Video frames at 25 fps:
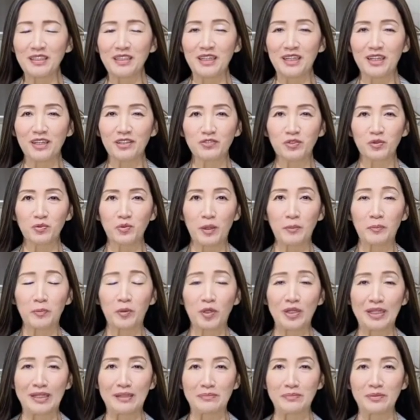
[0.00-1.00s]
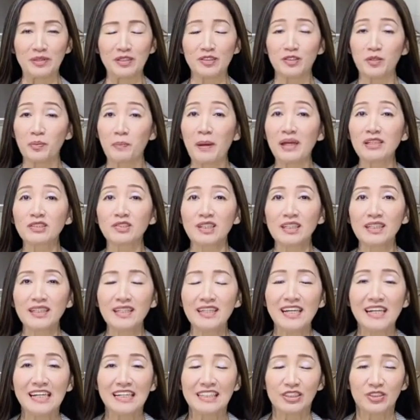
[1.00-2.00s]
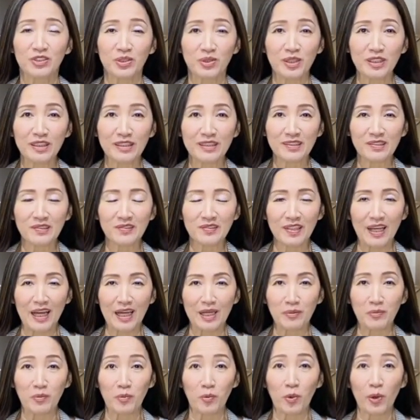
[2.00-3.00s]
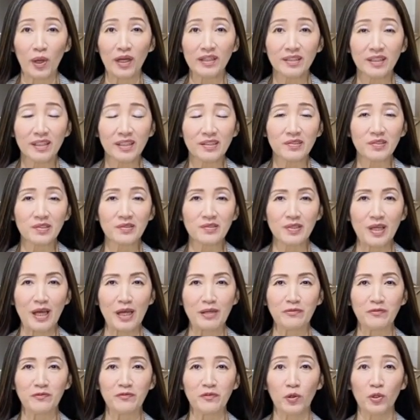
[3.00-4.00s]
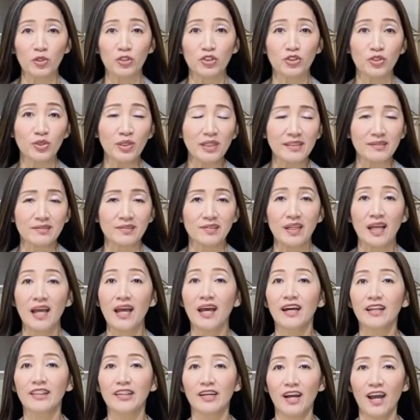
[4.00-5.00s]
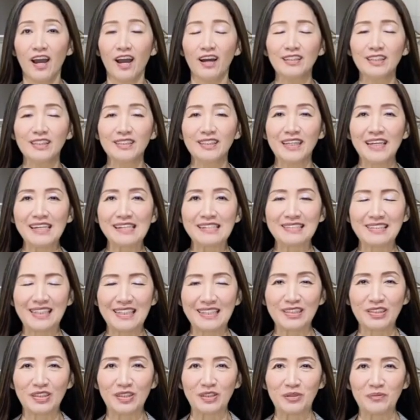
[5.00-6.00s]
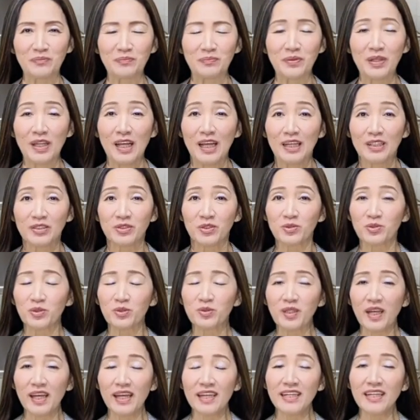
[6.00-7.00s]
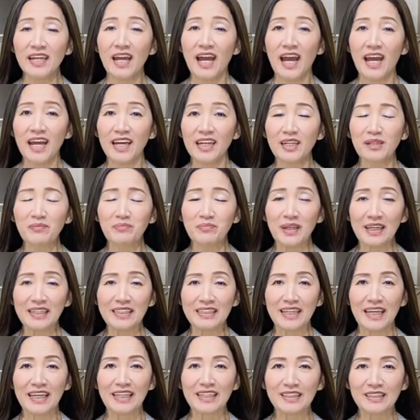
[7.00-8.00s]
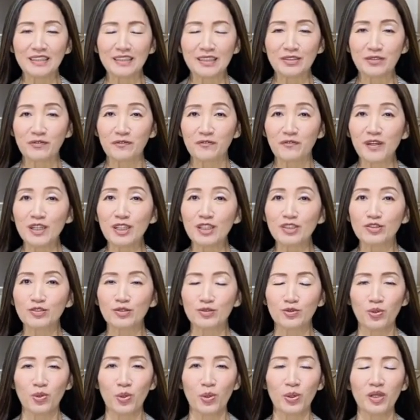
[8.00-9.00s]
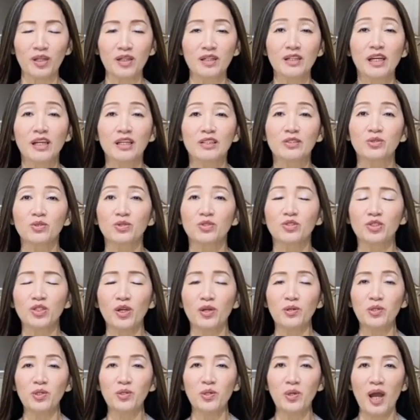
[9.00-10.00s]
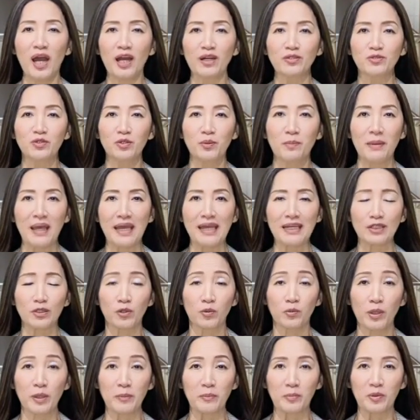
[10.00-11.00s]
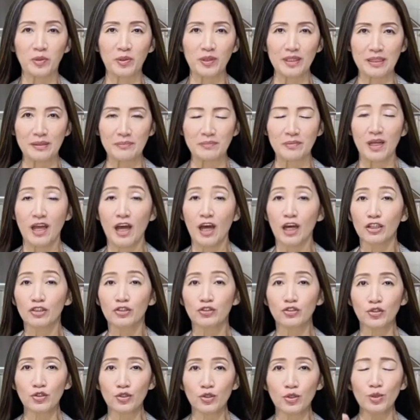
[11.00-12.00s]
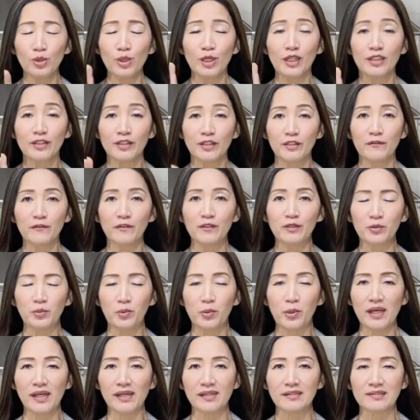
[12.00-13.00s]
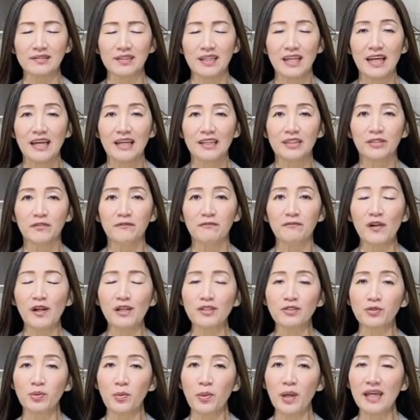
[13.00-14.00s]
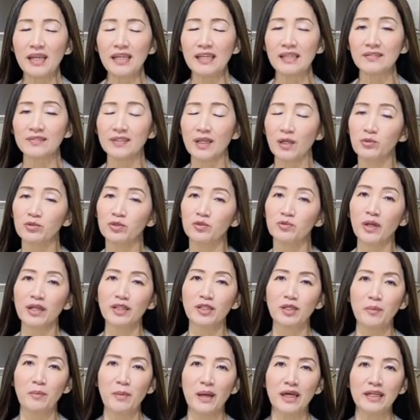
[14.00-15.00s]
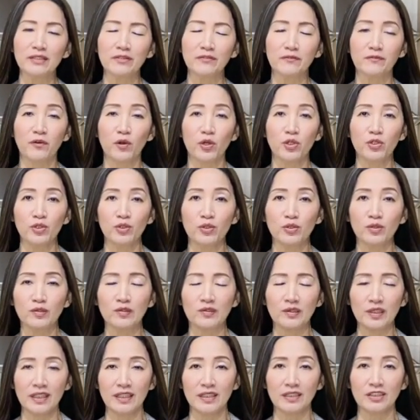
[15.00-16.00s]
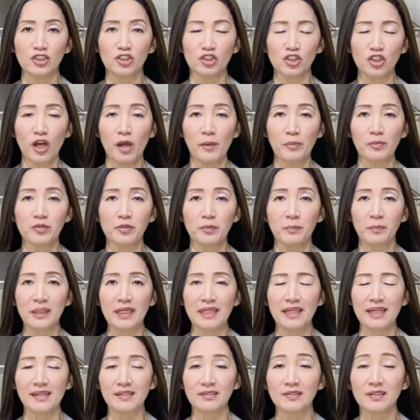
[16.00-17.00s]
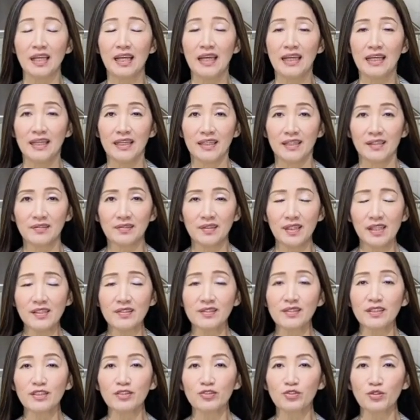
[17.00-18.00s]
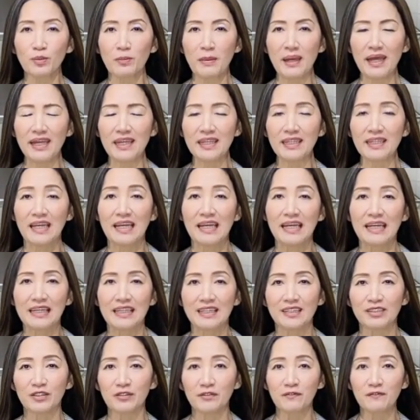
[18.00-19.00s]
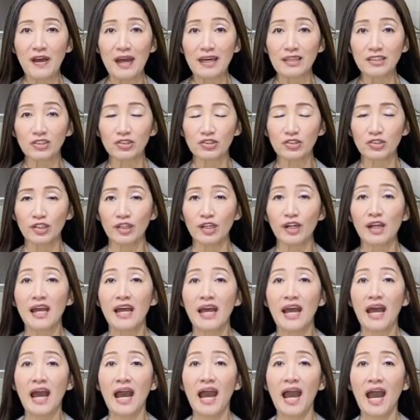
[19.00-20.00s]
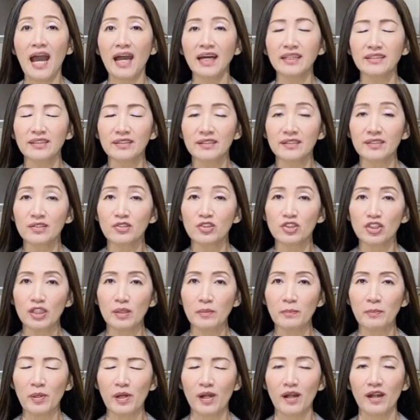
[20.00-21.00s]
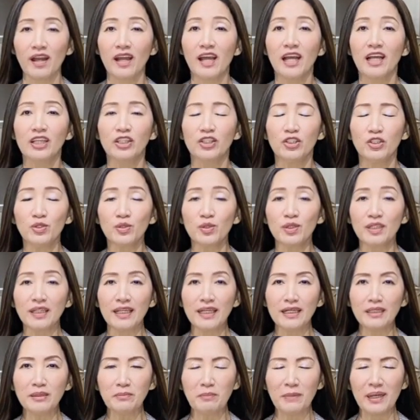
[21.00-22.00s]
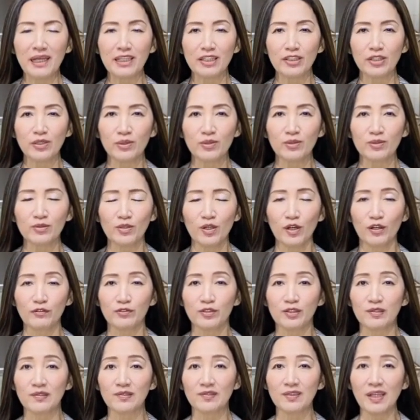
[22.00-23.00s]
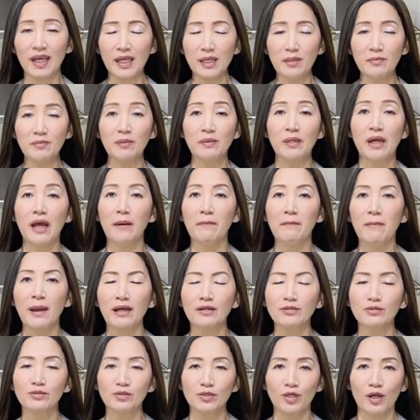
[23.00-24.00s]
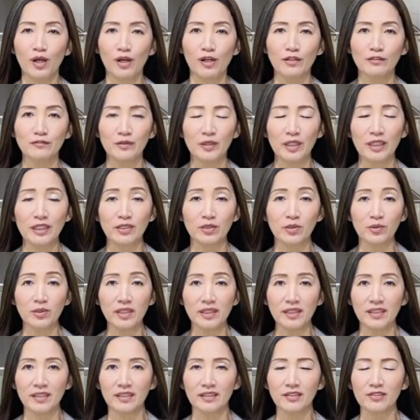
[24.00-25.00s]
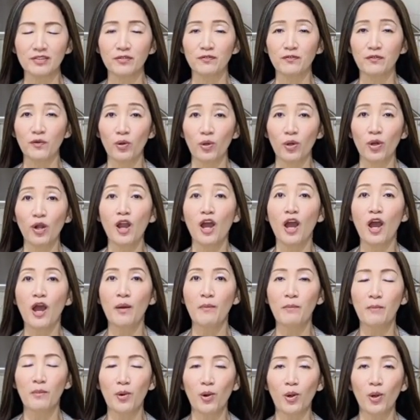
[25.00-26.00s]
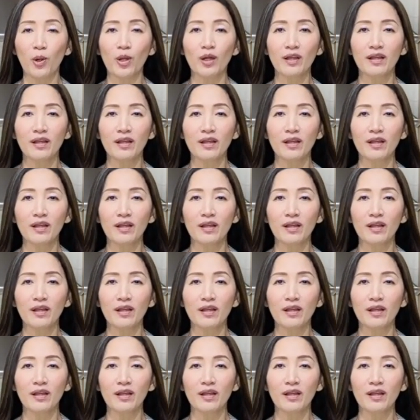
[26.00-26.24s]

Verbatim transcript: loves whipped cream, especially during this time when it's a time for treats, the holiday season. So today I am dedicating this video tutorial to show you how to make whipped cream two different ways. The first way is I would recommend for use in shops because it is easier to make, it is faster, and it is cheaper. You can make use of the same amount of ingredients for more